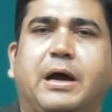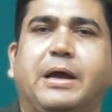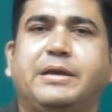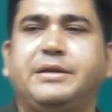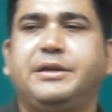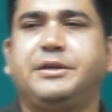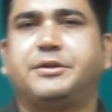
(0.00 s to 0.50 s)

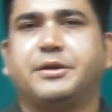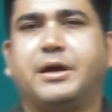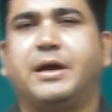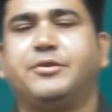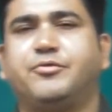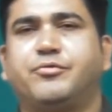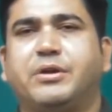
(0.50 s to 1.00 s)
eat,
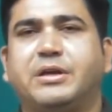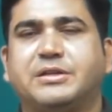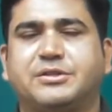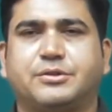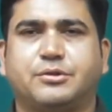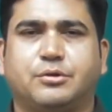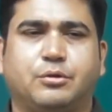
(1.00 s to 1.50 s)
I
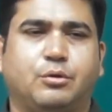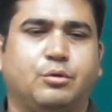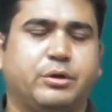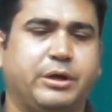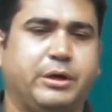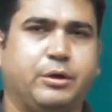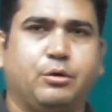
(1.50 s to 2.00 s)
dress,
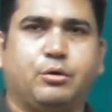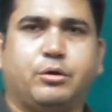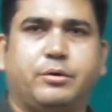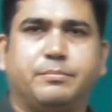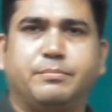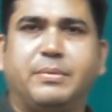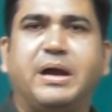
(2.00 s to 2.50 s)
okay, or
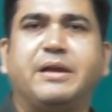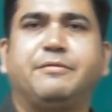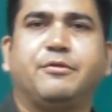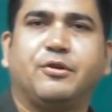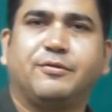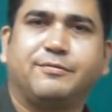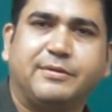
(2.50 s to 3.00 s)
my way
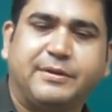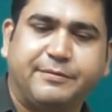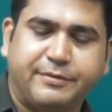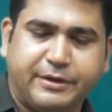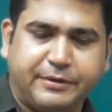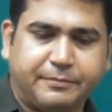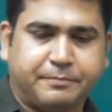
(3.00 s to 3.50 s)
of
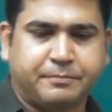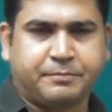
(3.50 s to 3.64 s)
living.